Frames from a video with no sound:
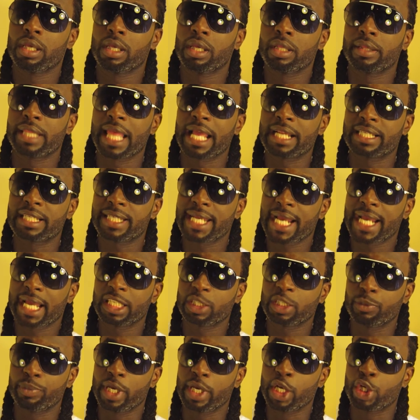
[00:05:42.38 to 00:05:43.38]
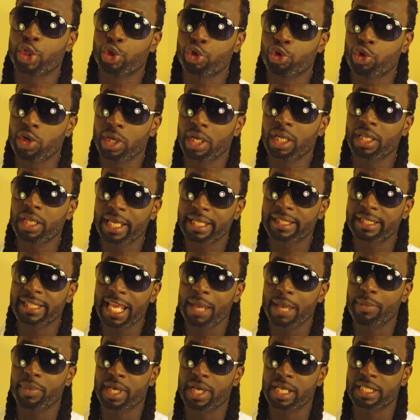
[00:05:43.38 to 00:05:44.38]
That child is being treated like
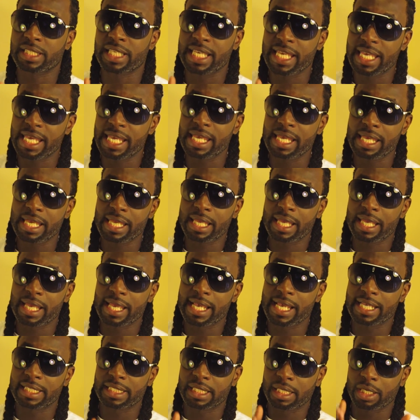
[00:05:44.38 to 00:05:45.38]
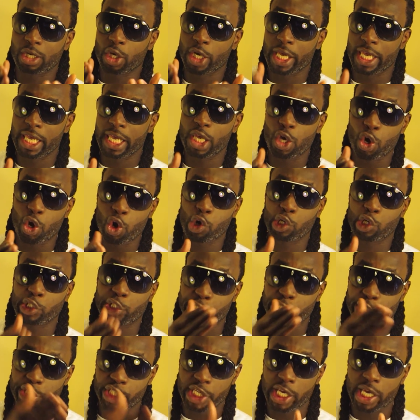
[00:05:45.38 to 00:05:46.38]
that because he or
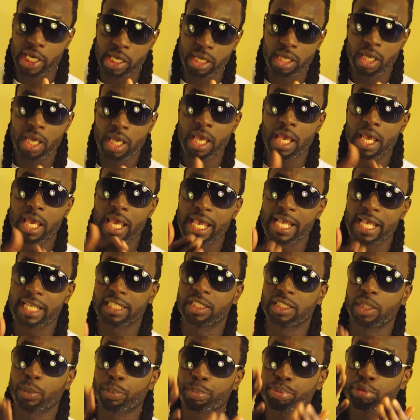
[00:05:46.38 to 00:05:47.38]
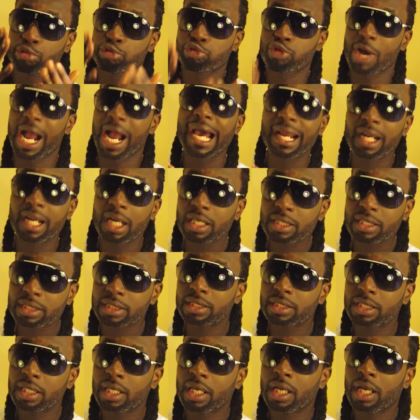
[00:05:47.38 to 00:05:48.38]
she is the product
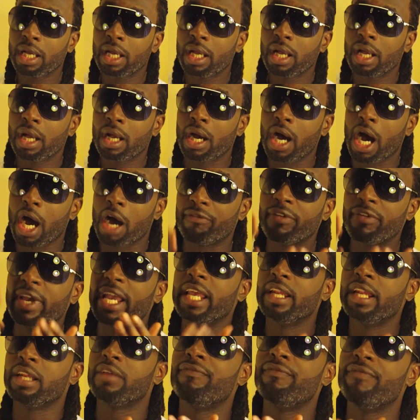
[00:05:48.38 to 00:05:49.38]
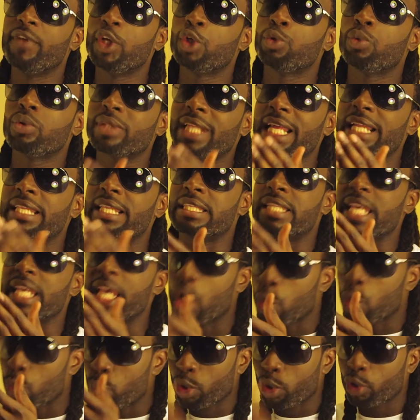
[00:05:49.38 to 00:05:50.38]
of an individual that
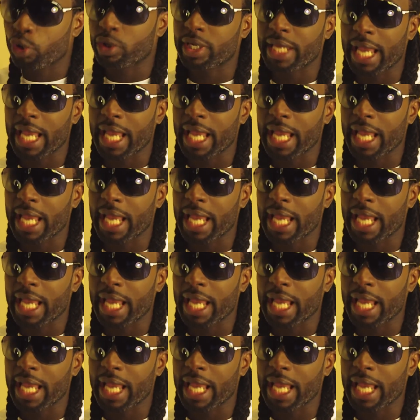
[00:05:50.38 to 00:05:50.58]
didn't work